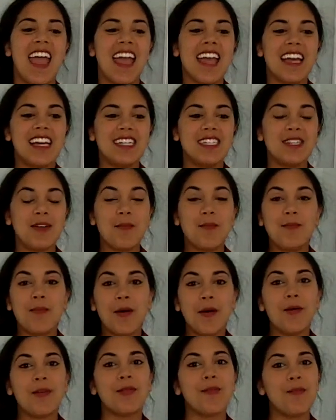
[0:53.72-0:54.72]
And
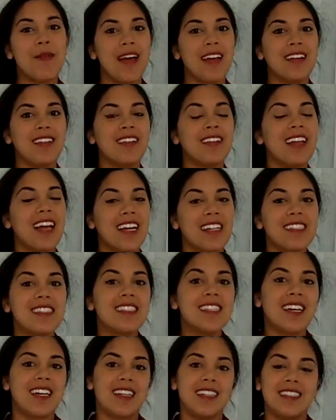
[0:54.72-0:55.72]
both Michael and
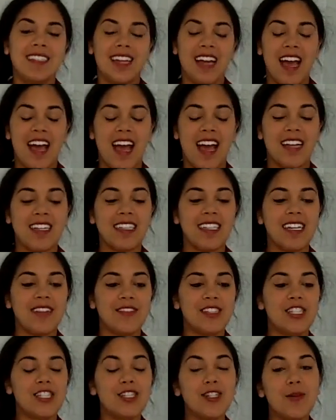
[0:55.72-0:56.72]
Serindë had
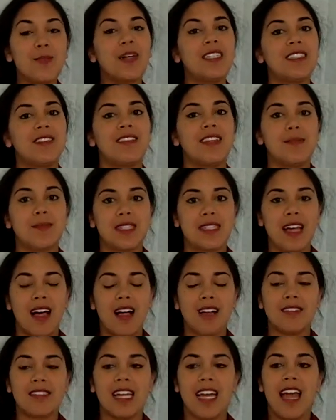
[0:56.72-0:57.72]
given so much of
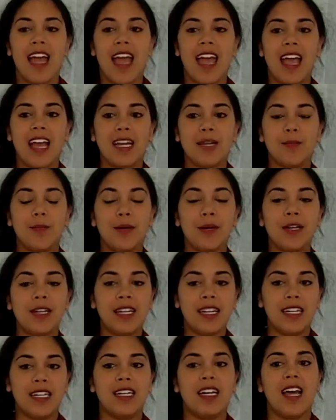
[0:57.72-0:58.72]
themselves and
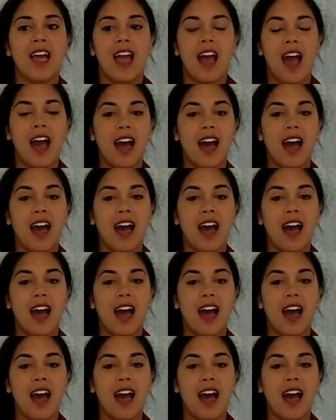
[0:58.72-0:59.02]
put in